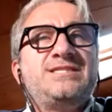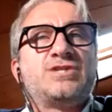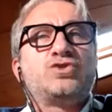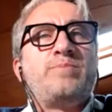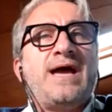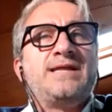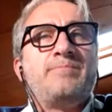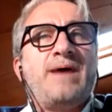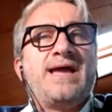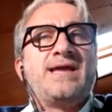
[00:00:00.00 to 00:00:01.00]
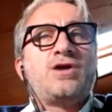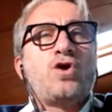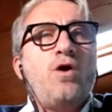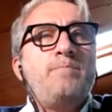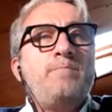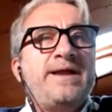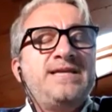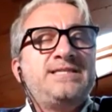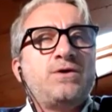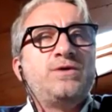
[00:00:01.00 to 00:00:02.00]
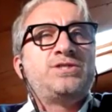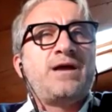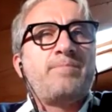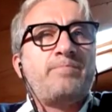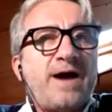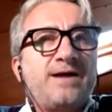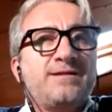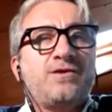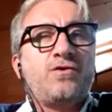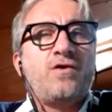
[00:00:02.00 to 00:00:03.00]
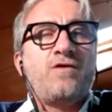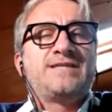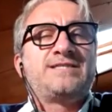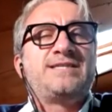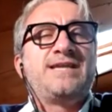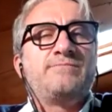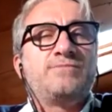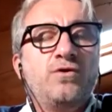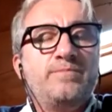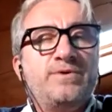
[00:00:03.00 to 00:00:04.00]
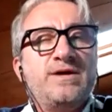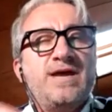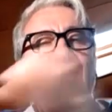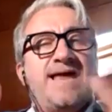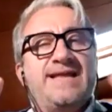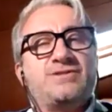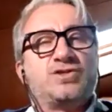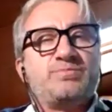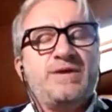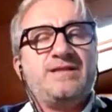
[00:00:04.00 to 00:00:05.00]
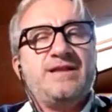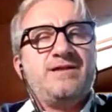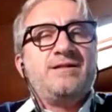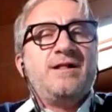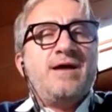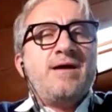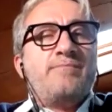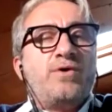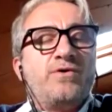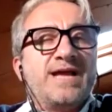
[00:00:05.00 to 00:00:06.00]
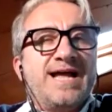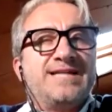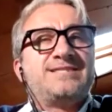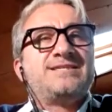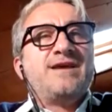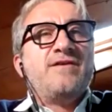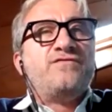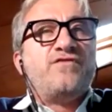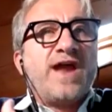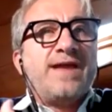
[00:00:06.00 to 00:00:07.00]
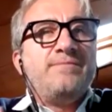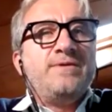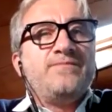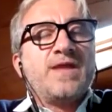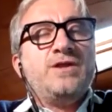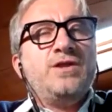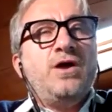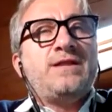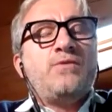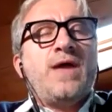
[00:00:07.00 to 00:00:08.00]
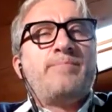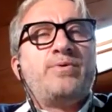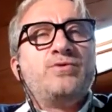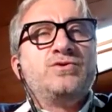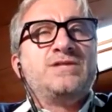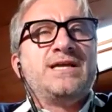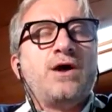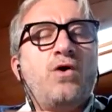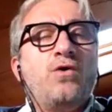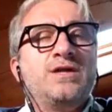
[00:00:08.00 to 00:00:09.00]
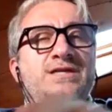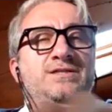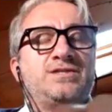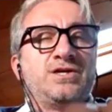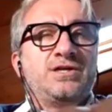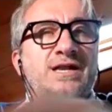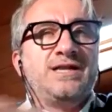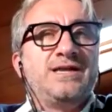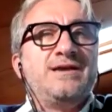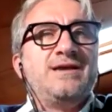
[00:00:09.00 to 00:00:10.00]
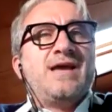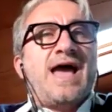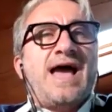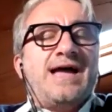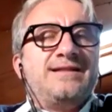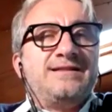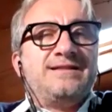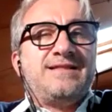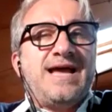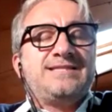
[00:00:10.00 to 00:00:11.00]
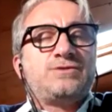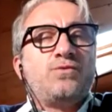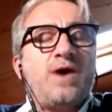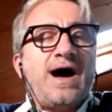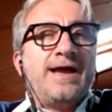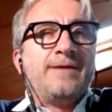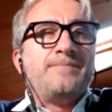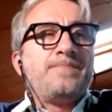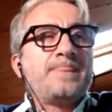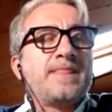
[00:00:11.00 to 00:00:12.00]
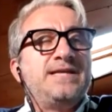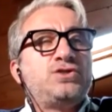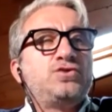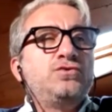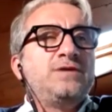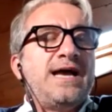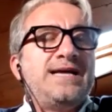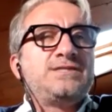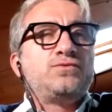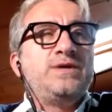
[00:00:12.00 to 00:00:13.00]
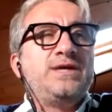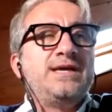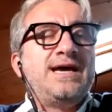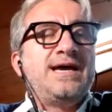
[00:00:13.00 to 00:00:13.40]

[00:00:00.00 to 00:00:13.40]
supplied by companies which are part of SCM group. Electrospindle, boring heads, frame, you know that we are producing all internally. And that's why as soon as we